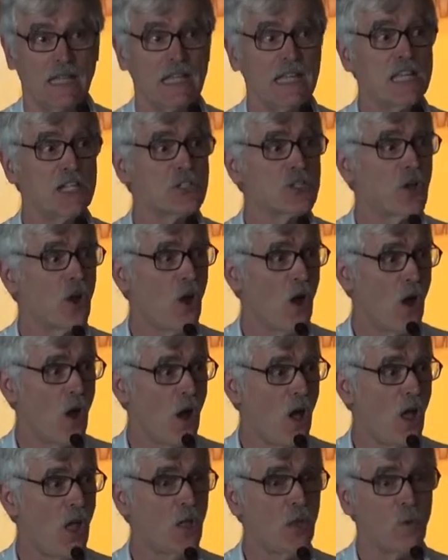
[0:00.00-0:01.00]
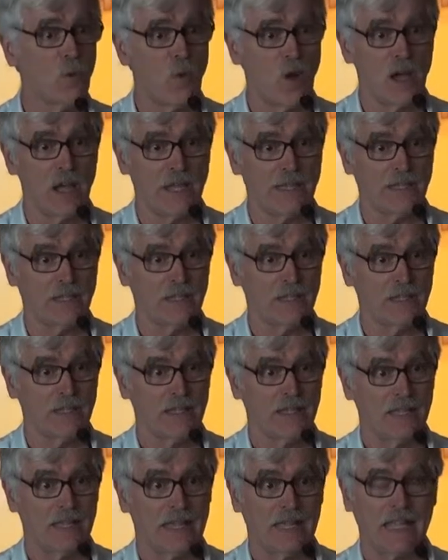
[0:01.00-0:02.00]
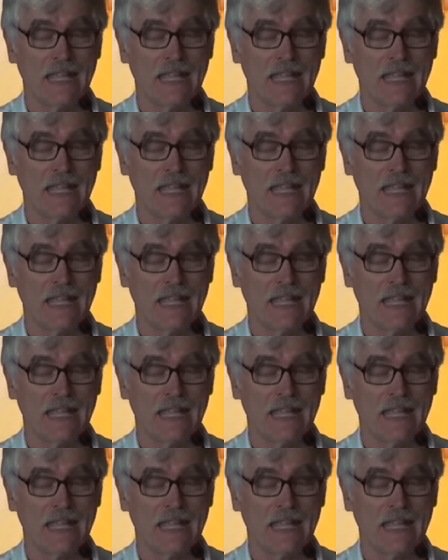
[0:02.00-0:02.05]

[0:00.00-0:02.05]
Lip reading: It's all one.